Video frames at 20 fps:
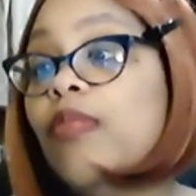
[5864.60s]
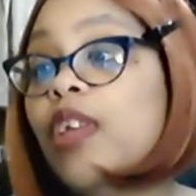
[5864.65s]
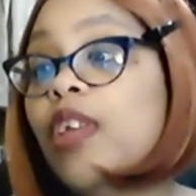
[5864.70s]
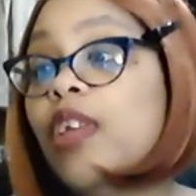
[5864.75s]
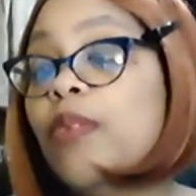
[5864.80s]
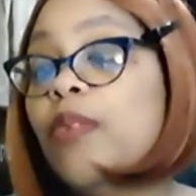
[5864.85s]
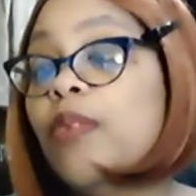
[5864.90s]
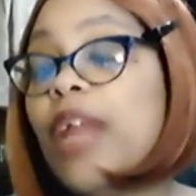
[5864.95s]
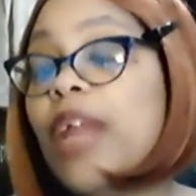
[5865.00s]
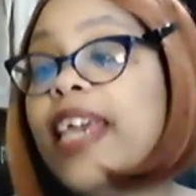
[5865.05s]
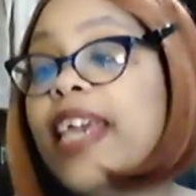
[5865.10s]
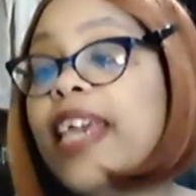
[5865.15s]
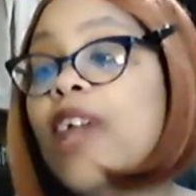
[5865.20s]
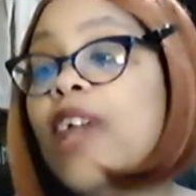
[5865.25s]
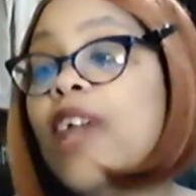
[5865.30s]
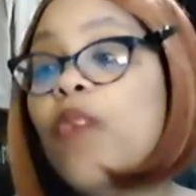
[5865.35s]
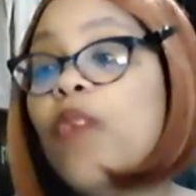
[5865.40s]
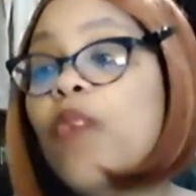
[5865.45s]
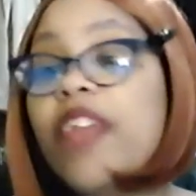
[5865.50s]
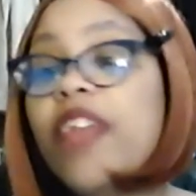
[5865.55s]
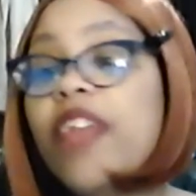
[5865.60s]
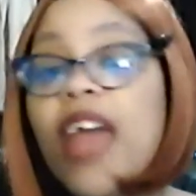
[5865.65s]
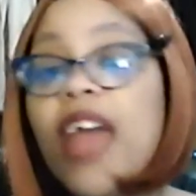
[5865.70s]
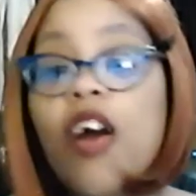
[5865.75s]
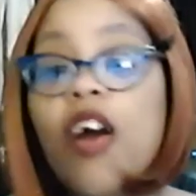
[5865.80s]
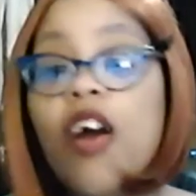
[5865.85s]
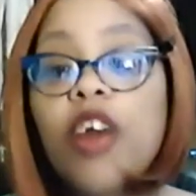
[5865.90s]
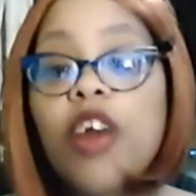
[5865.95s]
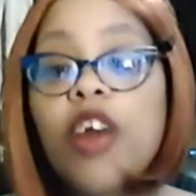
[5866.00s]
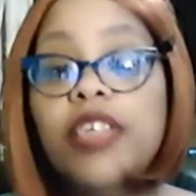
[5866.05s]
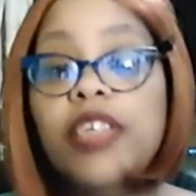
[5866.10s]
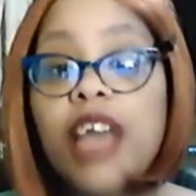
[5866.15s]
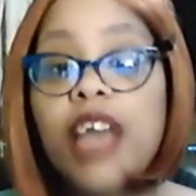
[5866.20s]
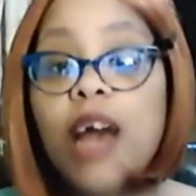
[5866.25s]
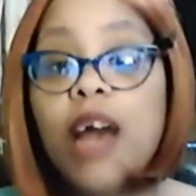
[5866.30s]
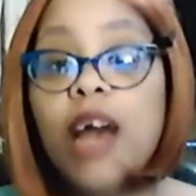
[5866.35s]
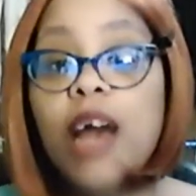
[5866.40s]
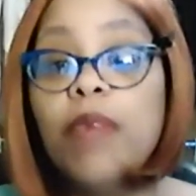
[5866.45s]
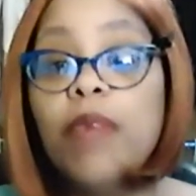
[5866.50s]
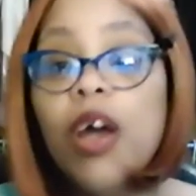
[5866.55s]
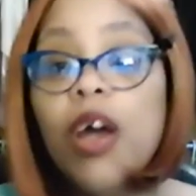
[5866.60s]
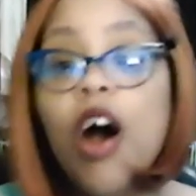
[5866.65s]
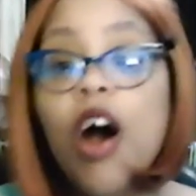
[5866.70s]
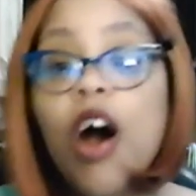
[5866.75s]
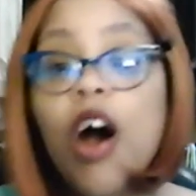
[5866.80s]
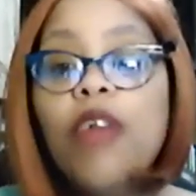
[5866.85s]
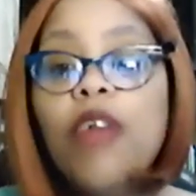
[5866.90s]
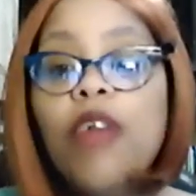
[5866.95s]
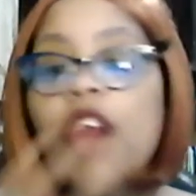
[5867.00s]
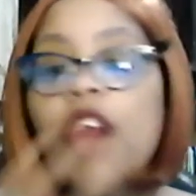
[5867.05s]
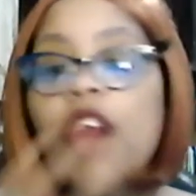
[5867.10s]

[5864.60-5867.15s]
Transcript: I can't wear that all the time. Although